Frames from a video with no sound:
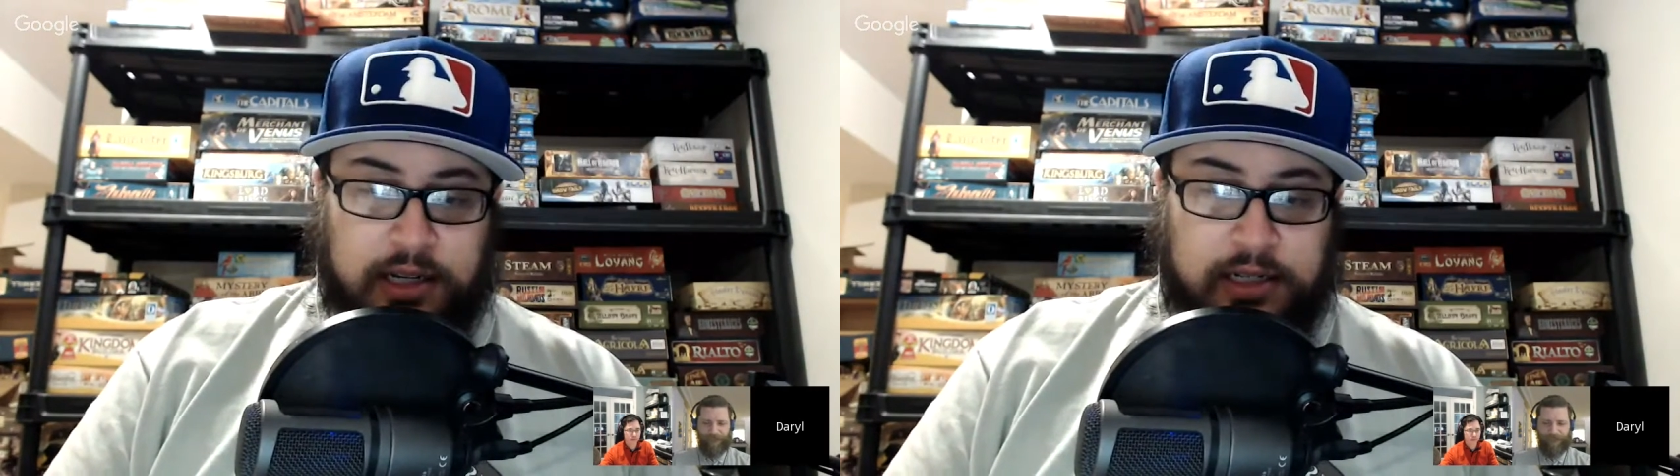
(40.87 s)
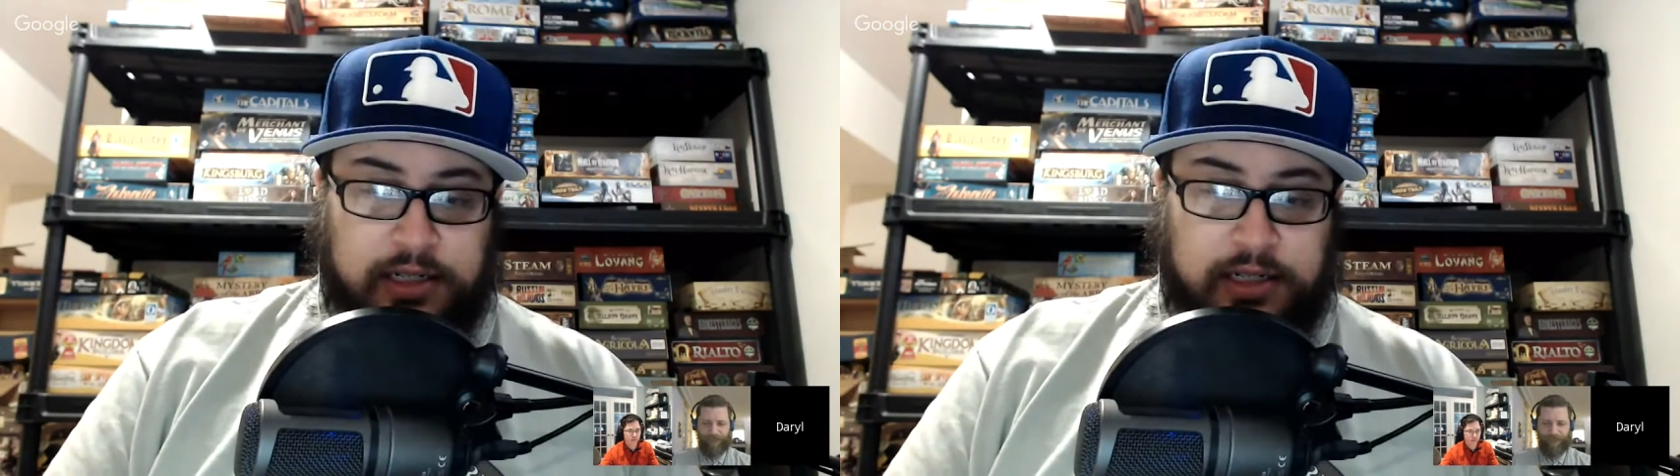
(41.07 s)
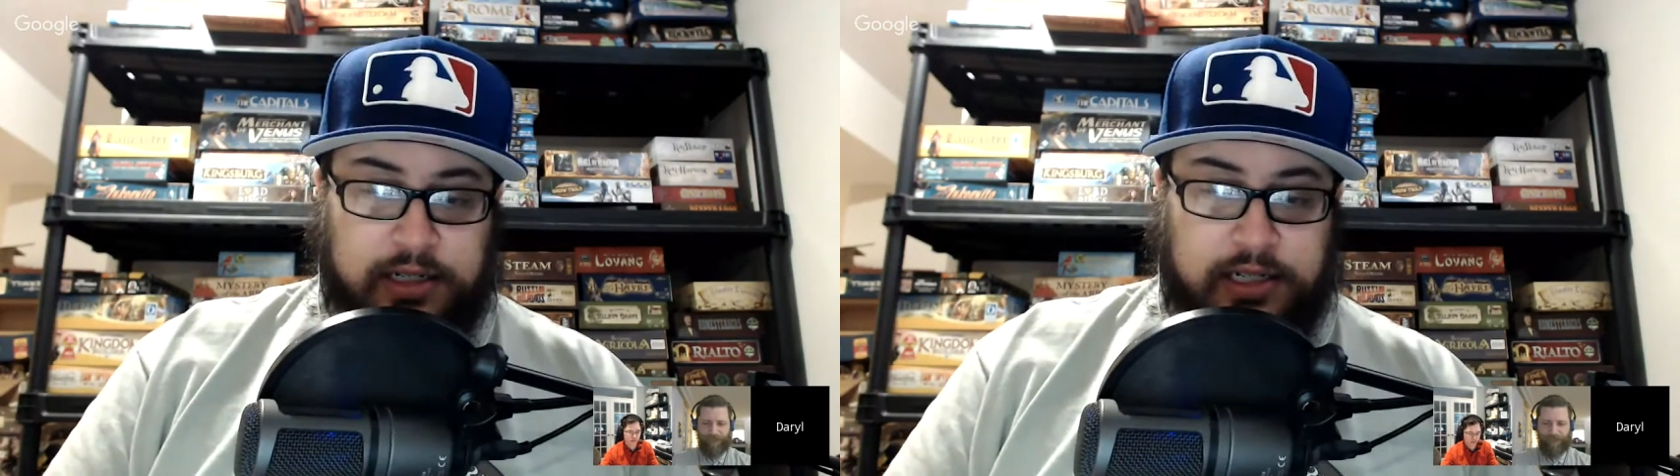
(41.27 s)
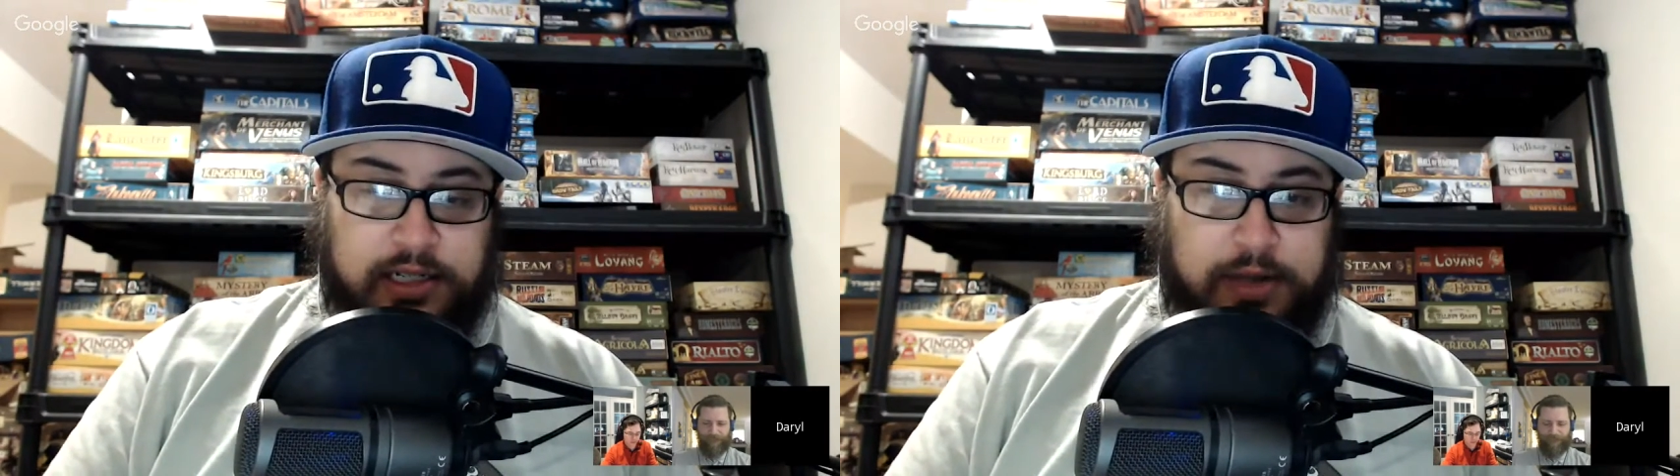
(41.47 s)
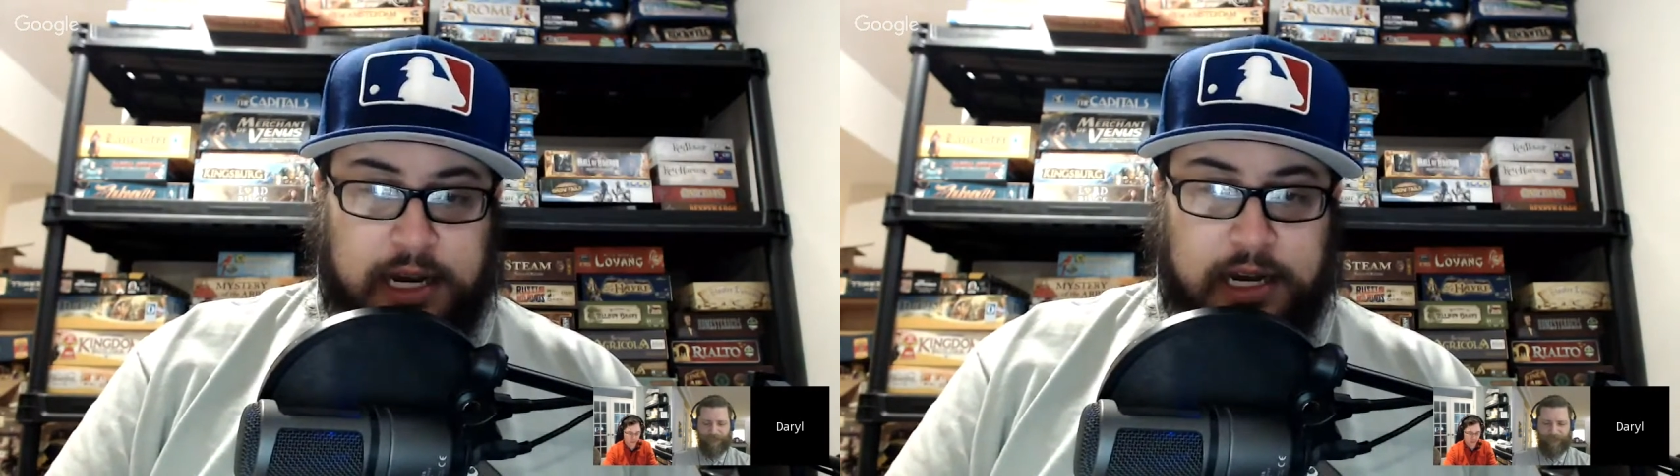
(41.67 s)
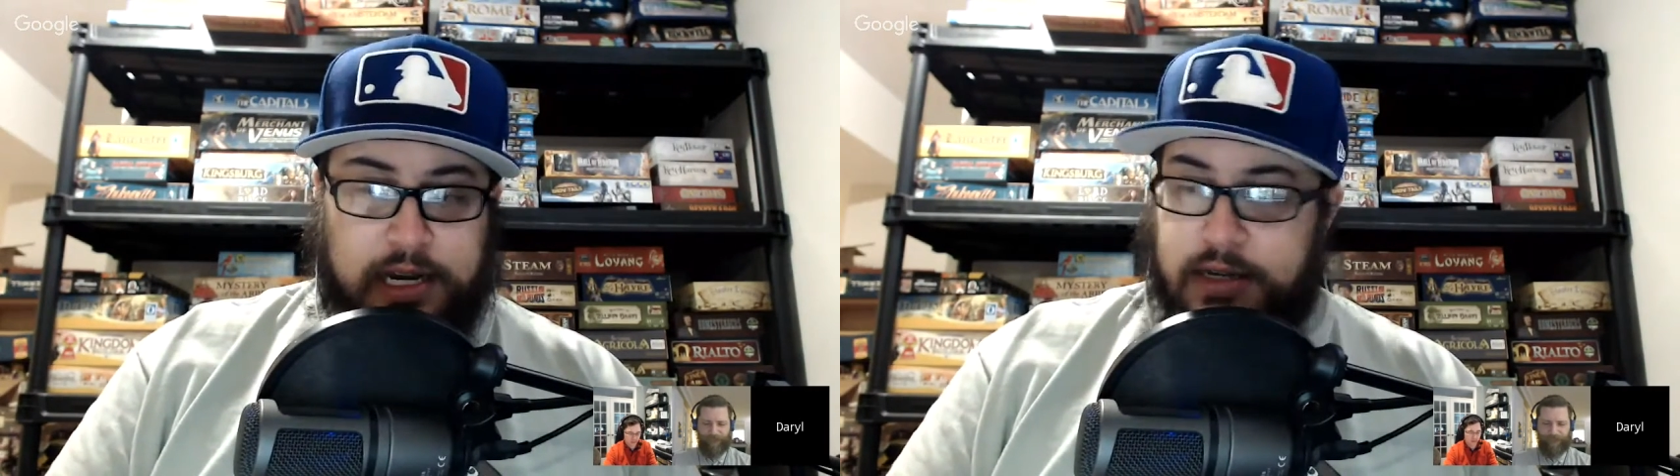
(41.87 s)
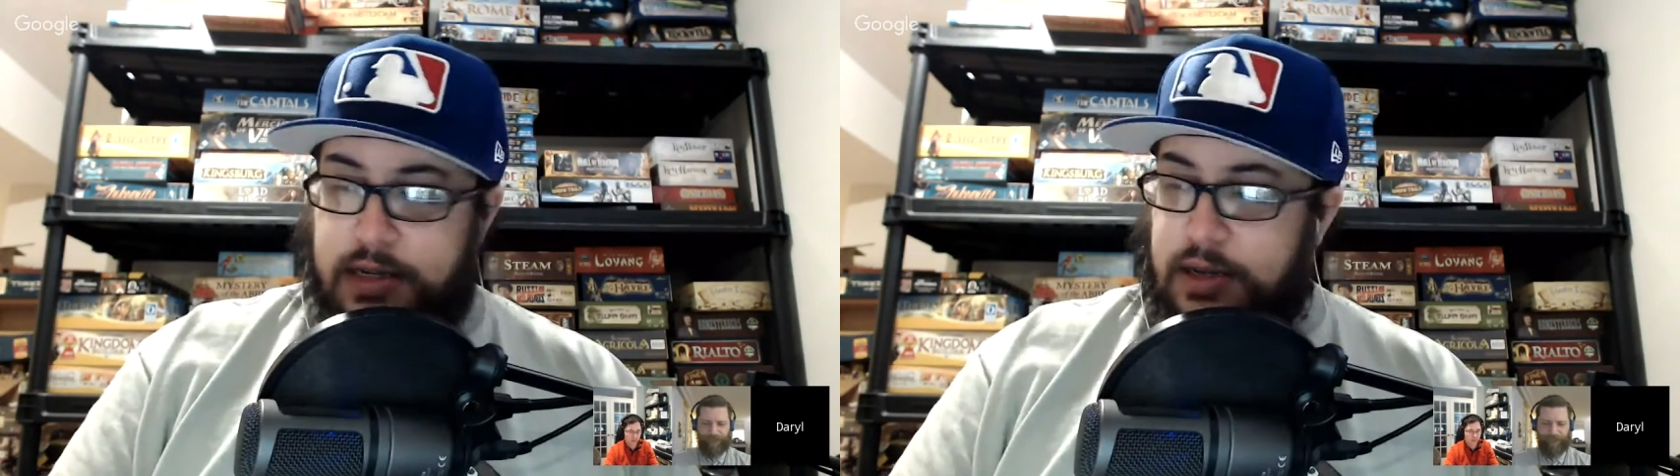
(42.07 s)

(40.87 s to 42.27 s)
some